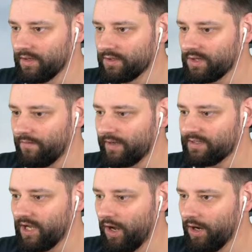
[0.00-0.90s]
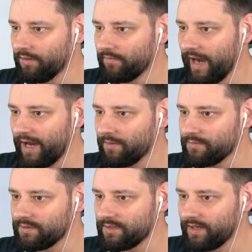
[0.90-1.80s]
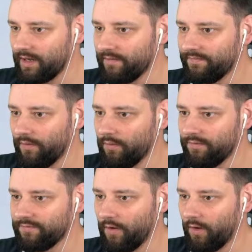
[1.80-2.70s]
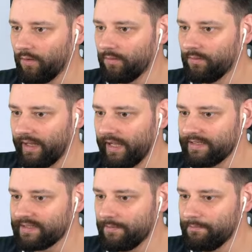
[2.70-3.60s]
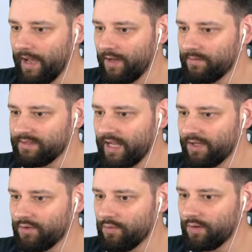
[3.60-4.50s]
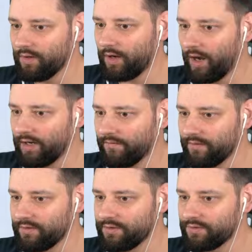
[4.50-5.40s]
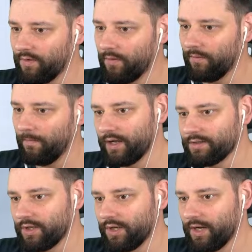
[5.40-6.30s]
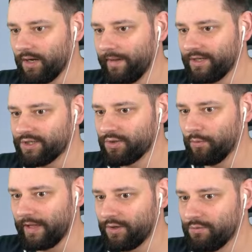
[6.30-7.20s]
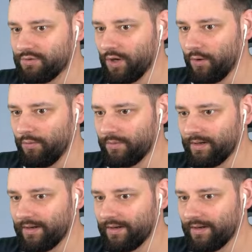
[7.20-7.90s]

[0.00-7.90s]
So if I turn round full throttle, it's the mouse that you can kind of control. So you got to make sure that you don't...